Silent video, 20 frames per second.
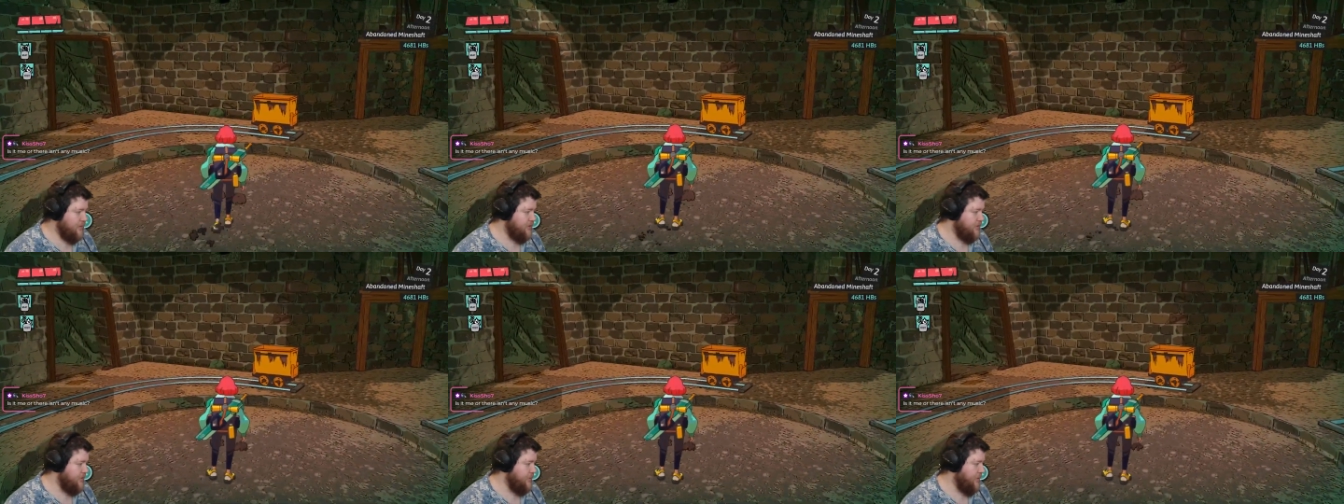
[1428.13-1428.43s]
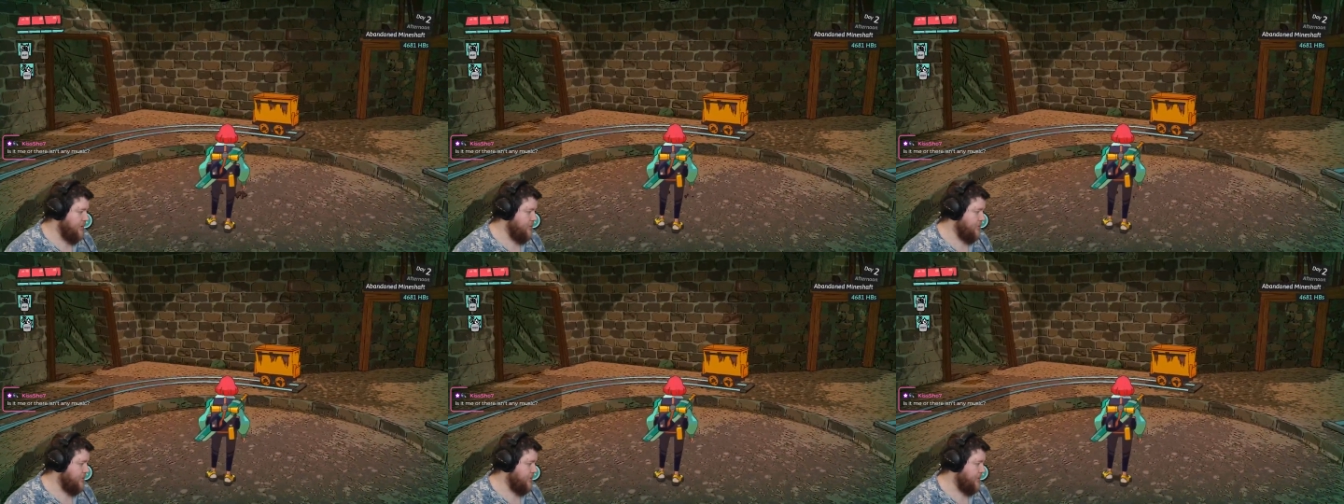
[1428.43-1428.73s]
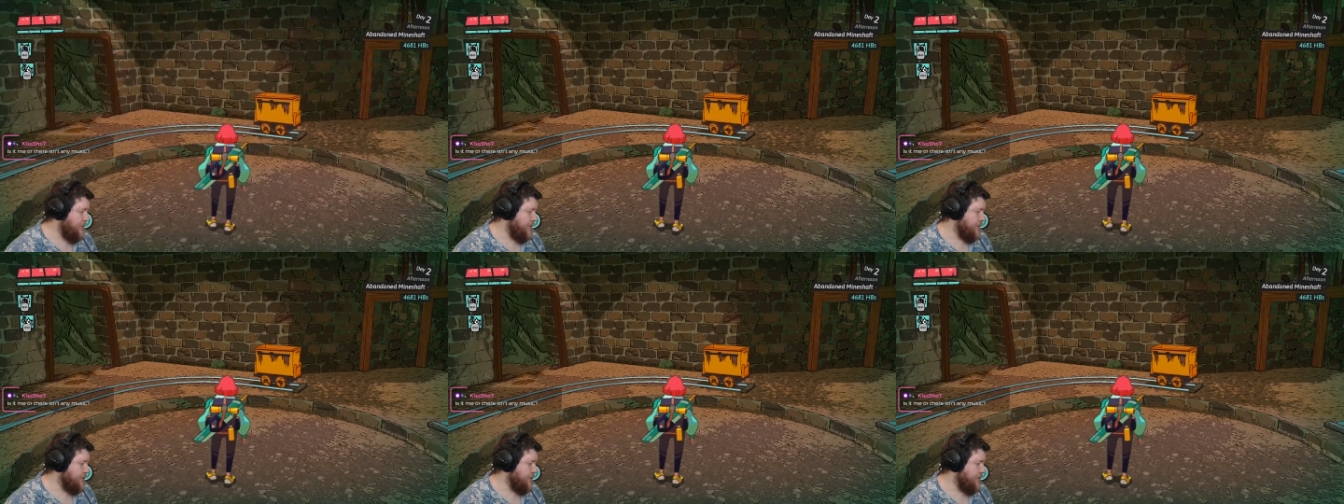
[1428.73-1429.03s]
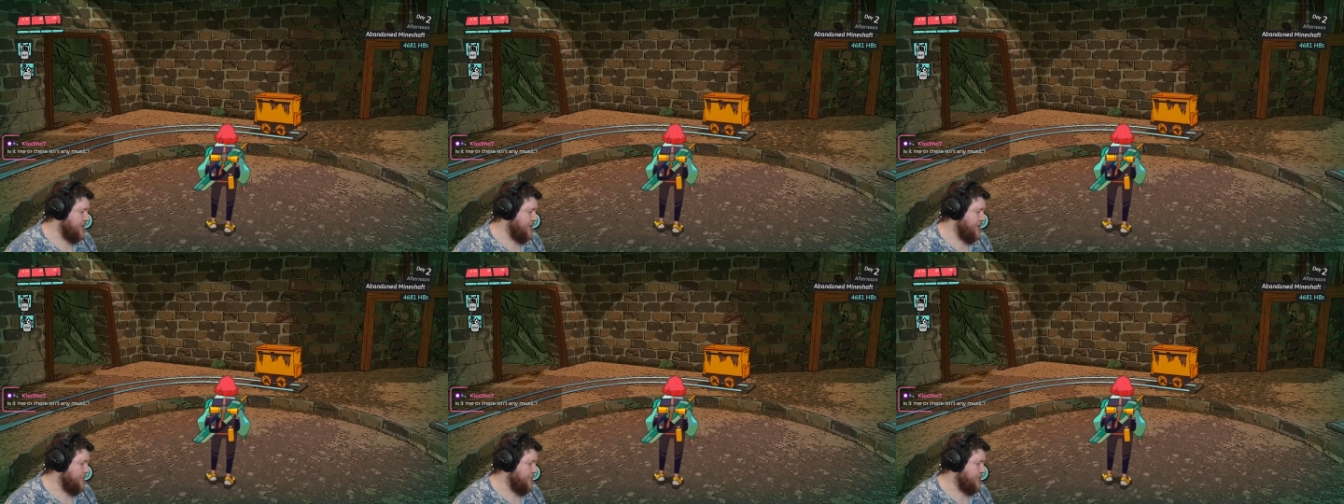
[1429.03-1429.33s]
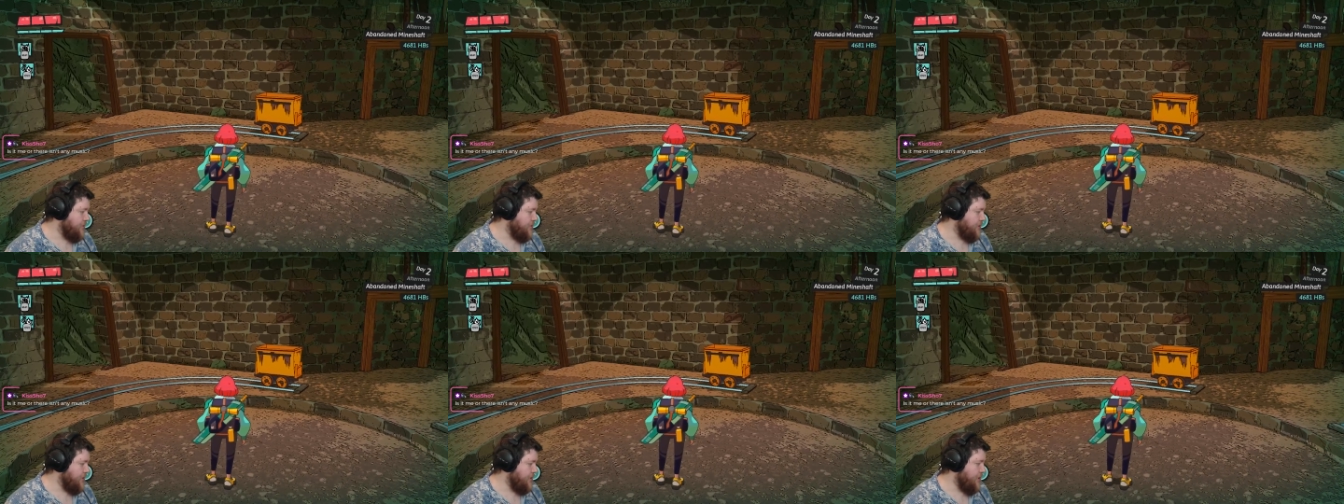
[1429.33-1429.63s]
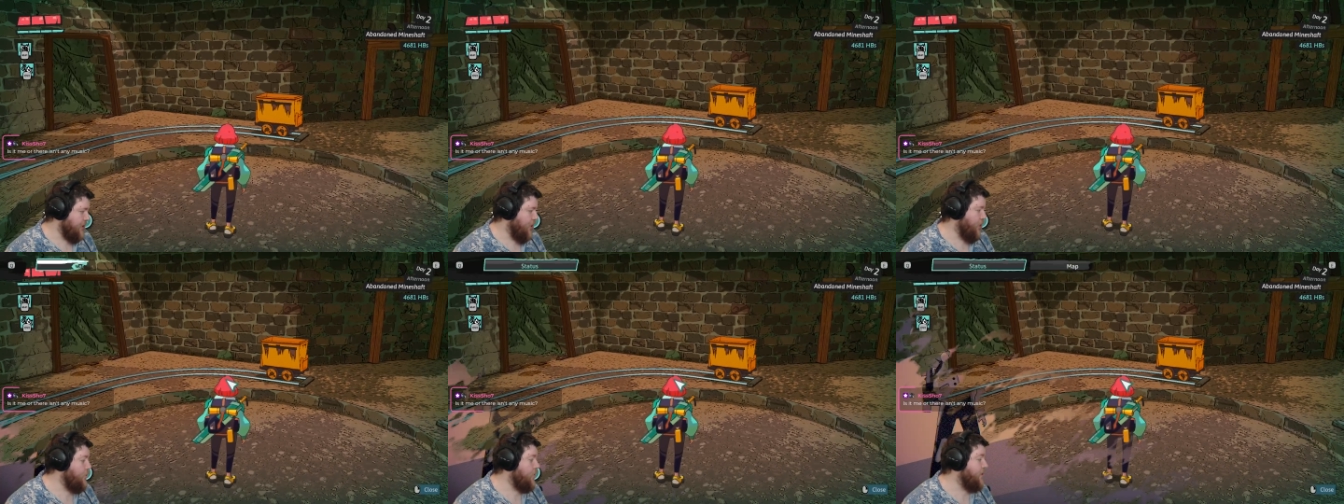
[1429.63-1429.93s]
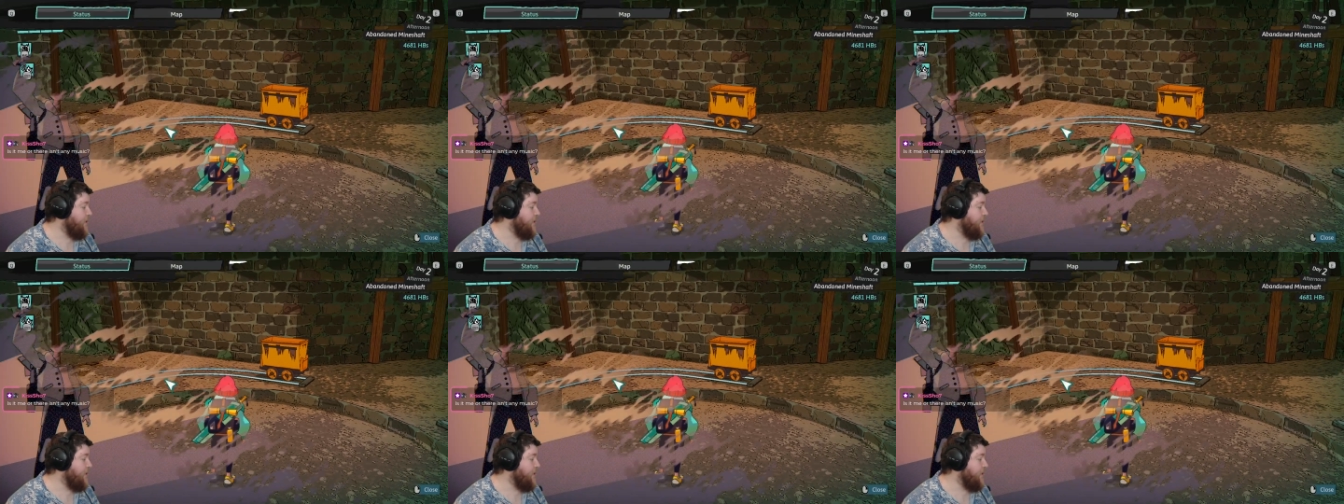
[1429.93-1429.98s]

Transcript: Is it me or there isn't any music? Oh,